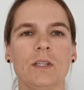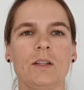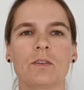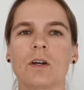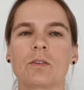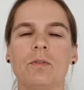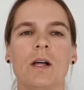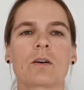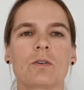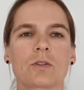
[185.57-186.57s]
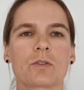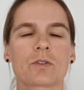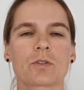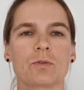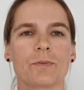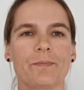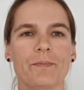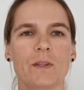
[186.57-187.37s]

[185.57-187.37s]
in a not well cushioned shoe.